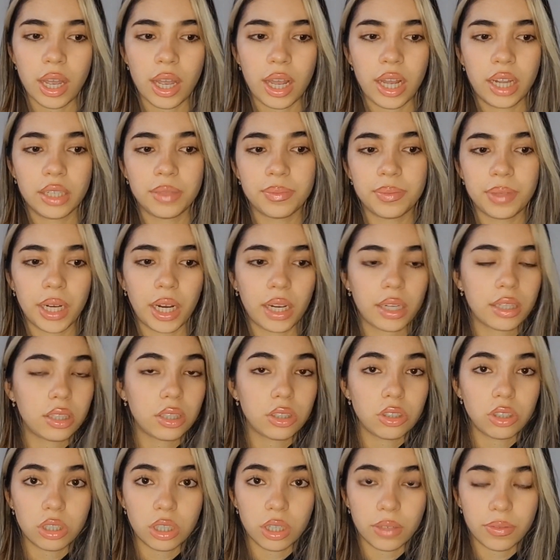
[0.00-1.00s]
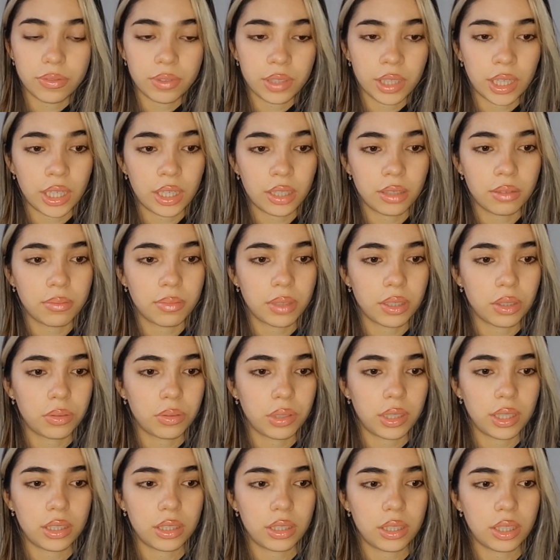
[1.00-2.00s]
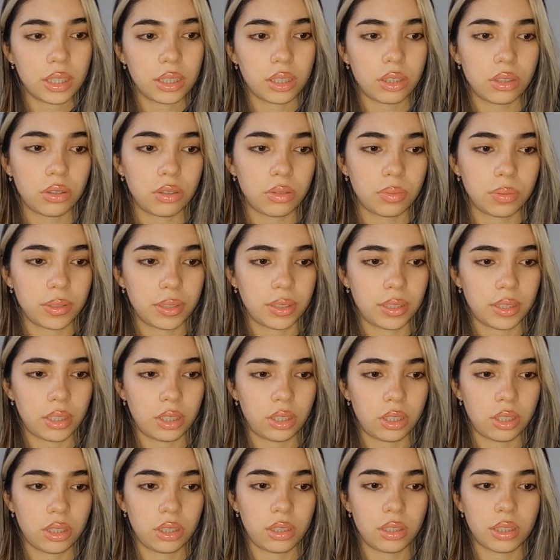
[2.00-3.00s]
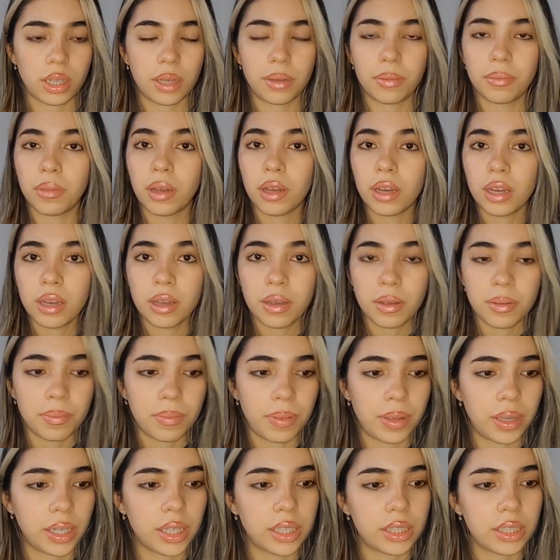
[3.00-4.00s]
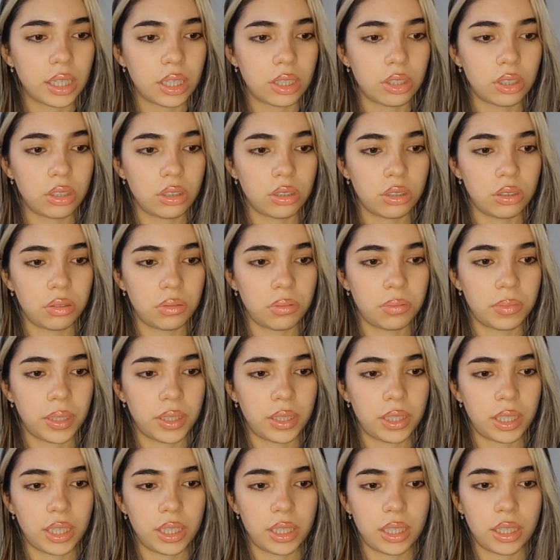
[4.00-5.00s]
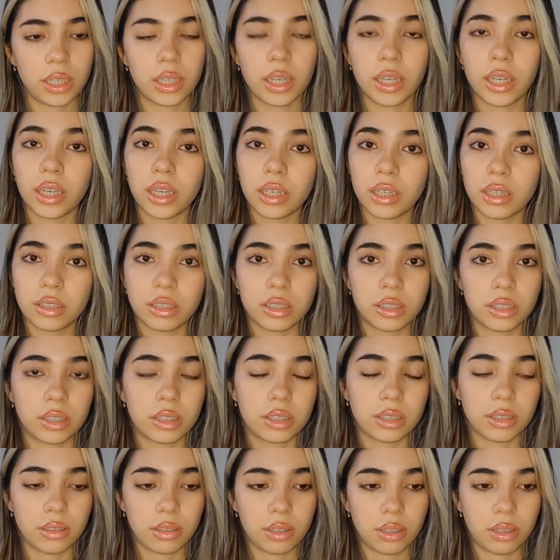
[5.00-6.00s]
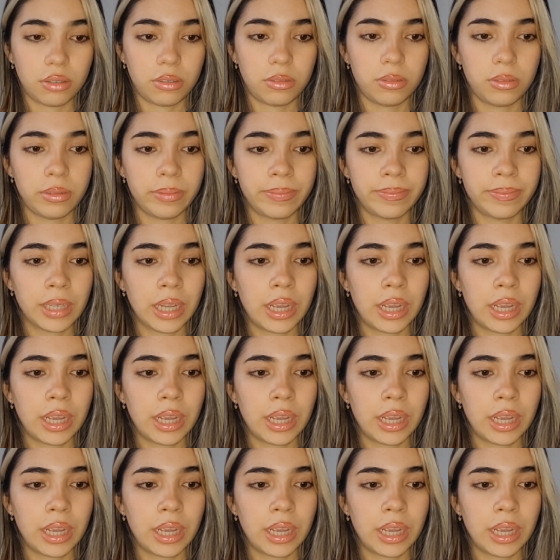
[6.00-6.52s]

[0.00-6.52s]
and practice shifting between these two positions and pay attention to maintaining a consistent tone.